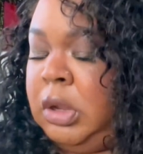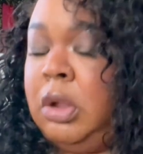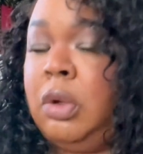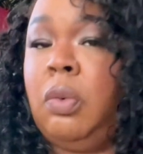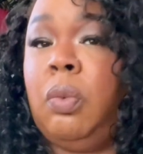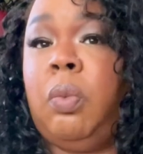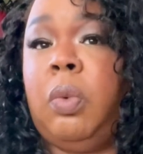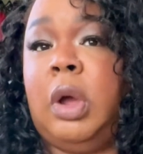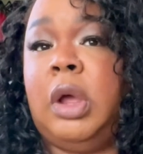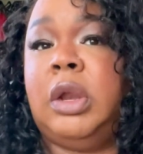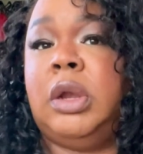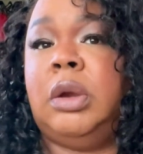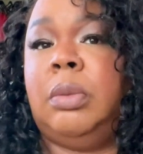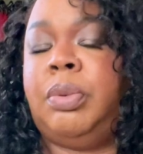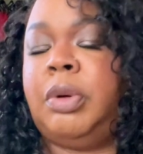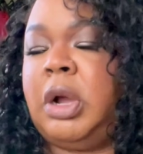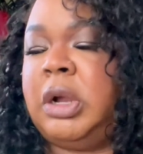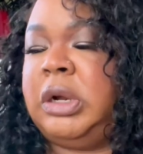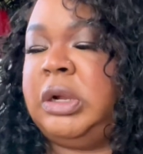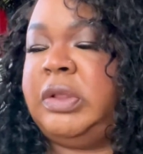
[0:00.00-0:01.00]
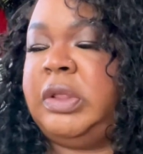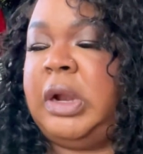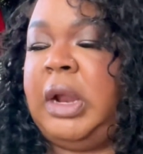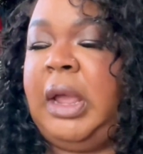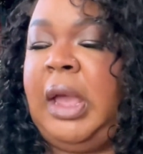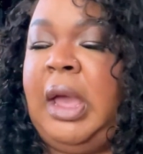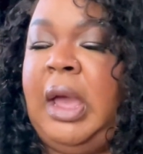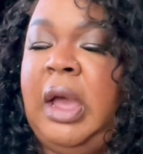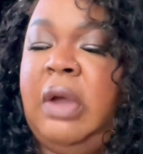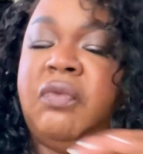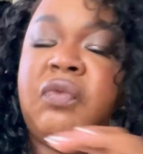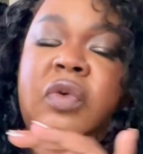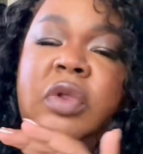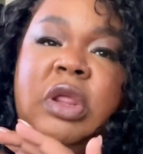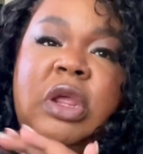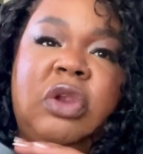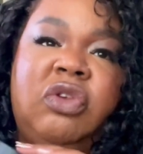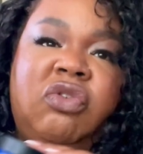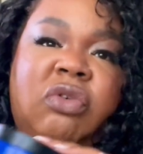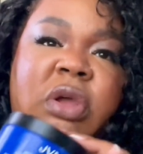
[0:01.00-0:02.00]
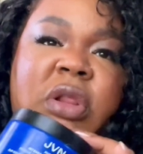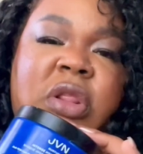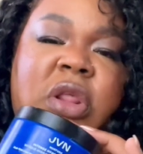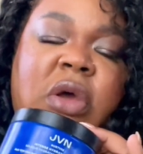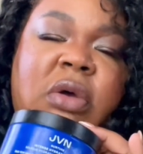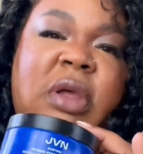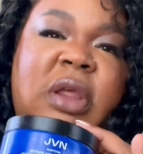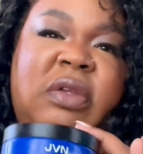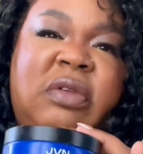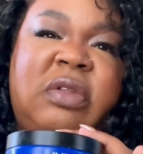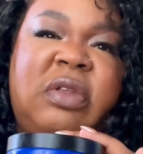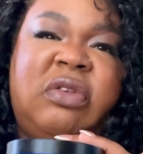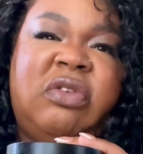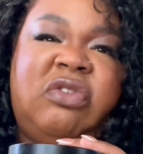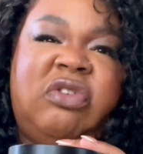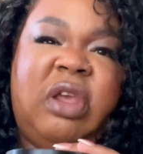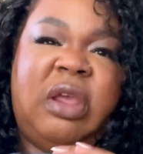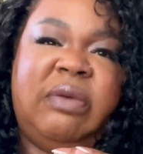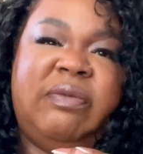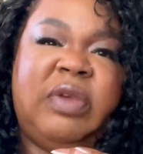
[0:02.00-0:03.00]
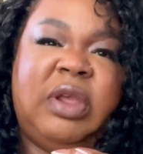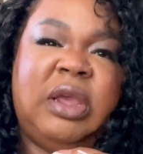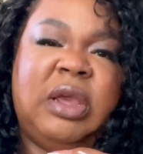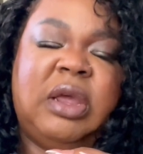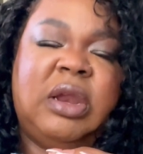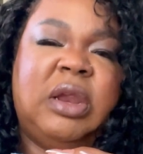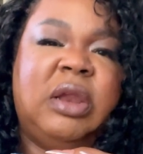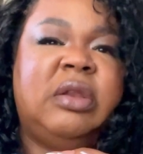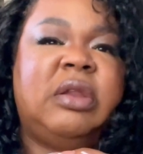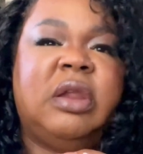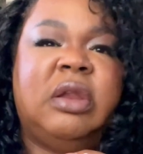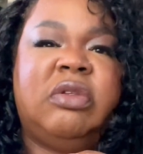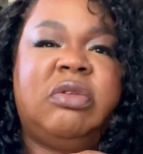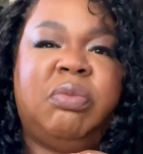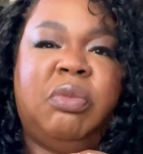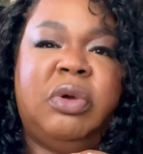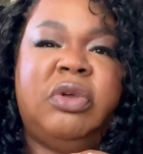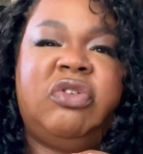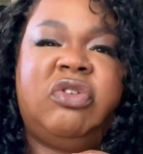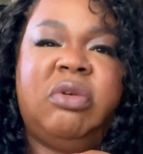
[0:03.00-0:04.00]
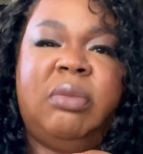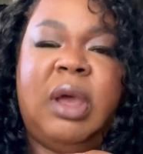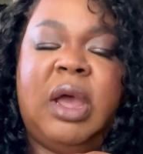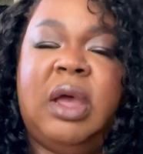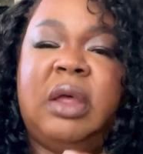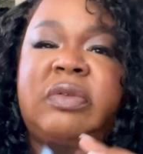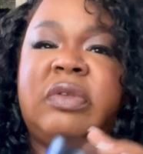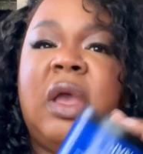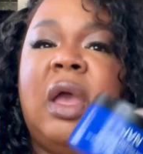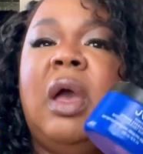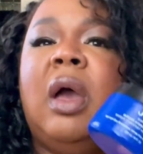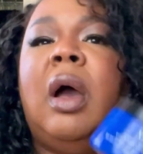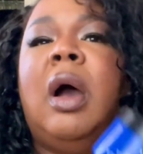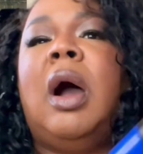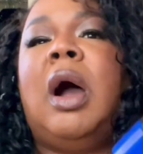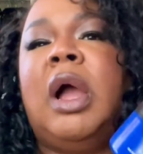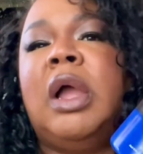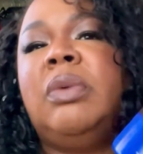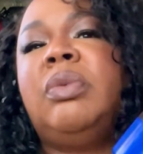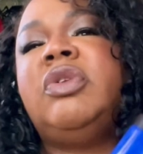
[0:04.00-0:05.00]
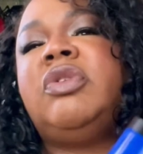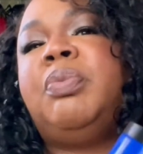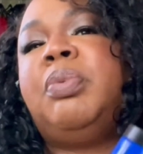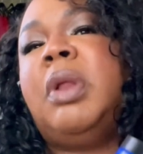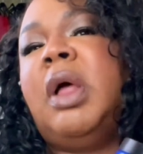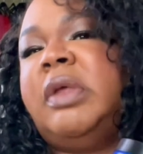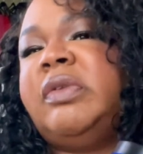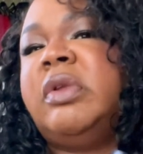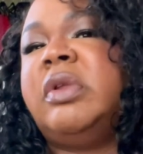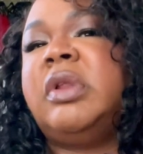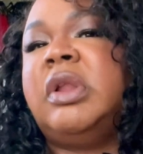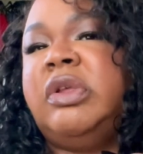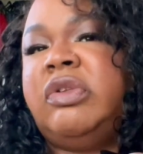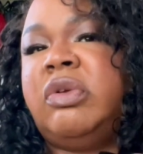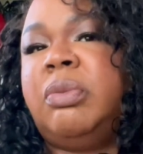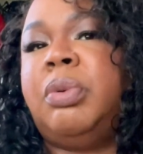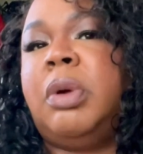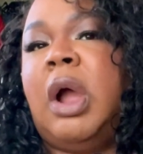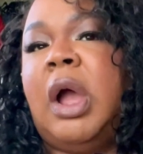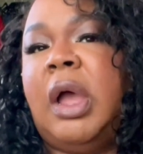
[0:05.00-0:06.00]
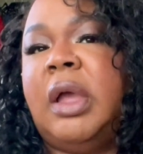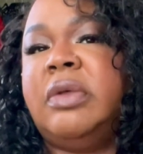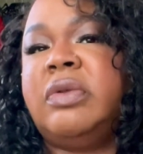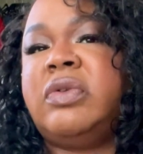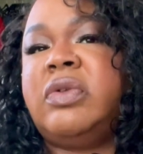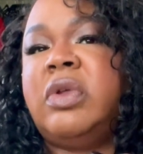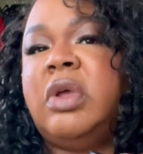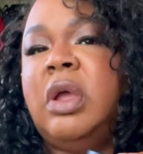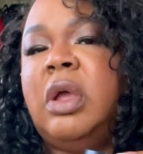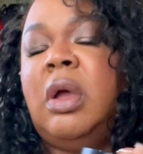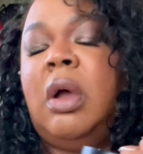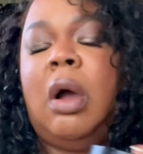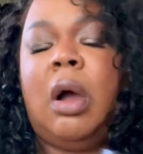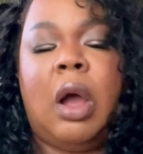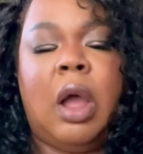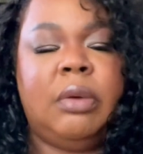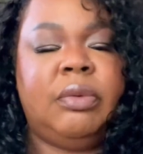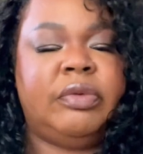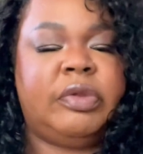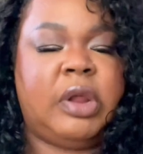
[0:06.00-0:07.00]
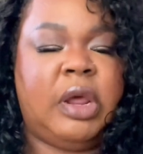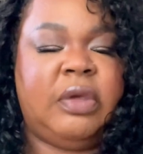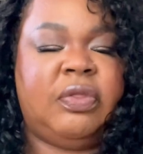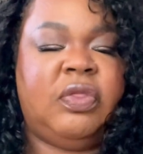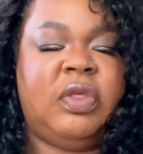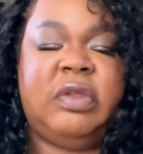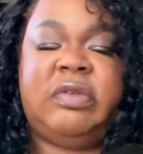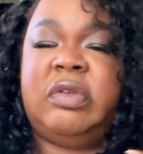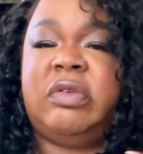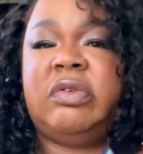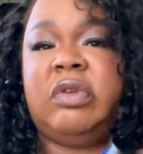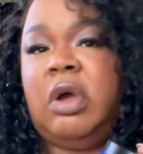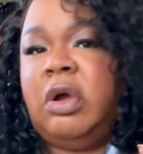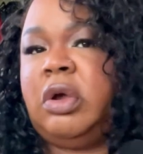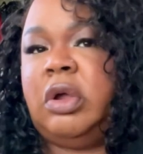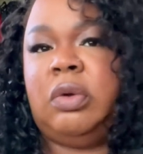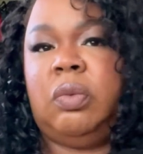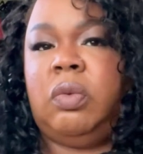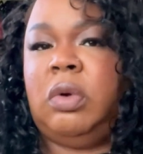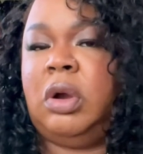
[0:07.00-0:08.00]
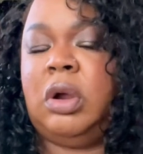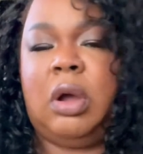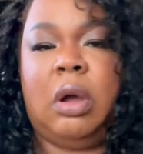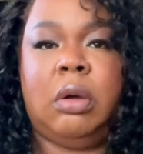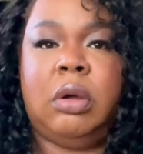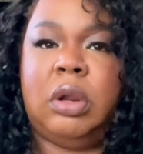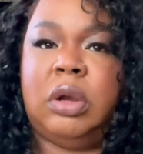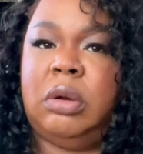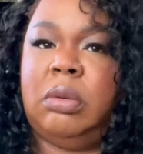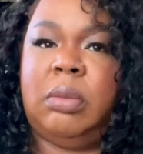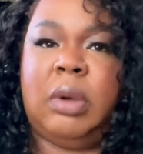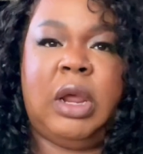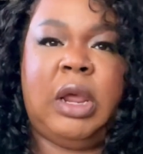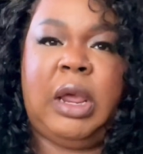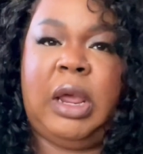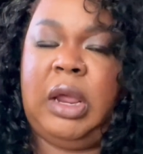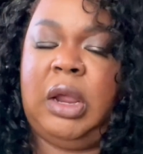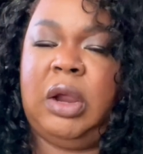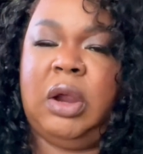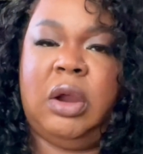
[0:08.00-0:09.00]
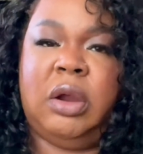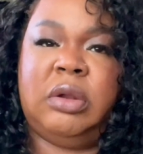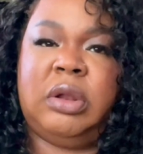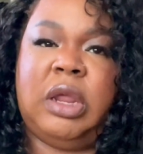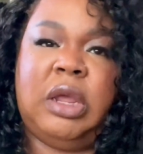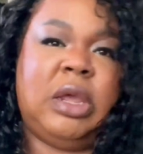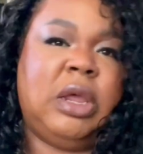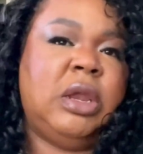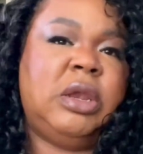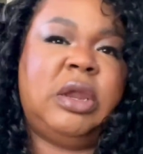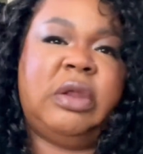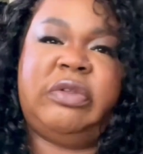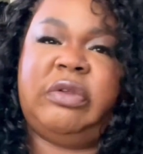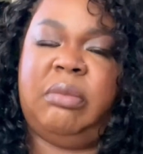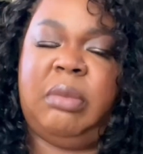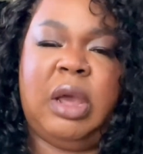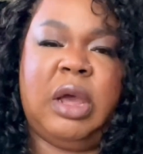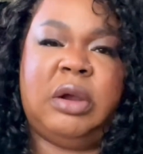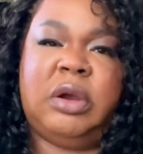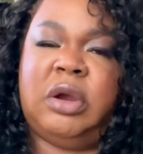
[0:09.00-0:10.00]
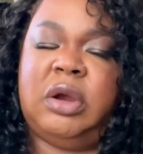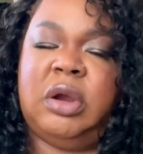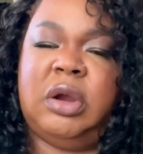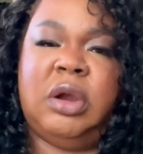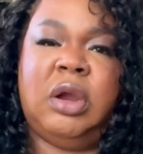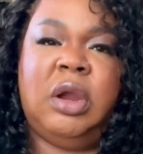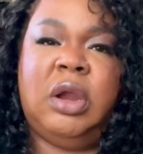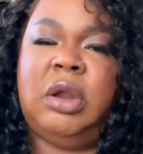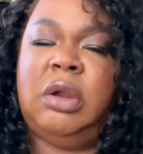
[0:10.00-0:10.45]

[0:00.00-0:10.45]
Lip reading: One product that I have really enjoyed, though, is this JVN Intense Moisture Mask. I was pleasantly surprised. I was like, this is not going to work on my hair. Like, it doesn't matter